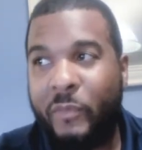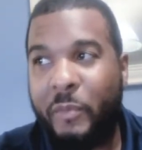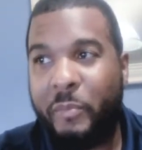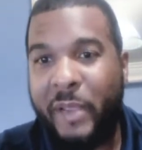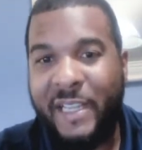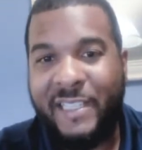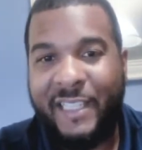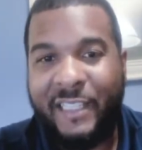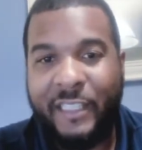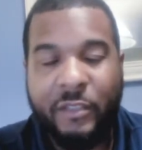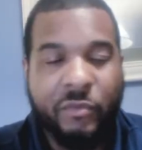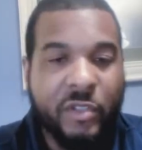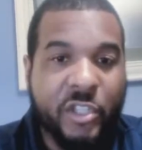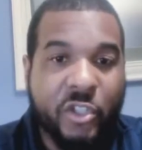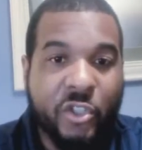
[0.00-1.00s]
basically
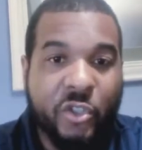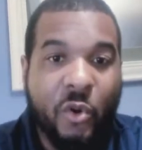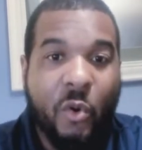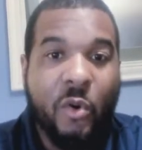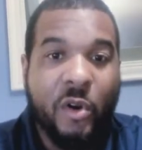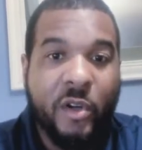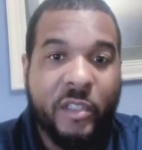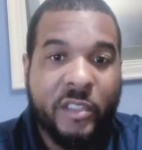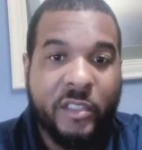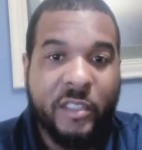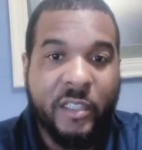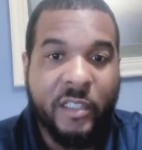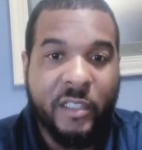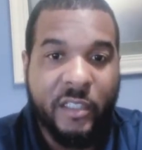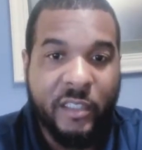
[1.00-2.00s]
restored
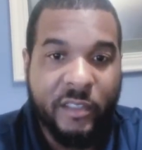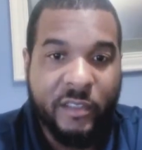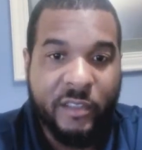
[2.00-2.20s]
to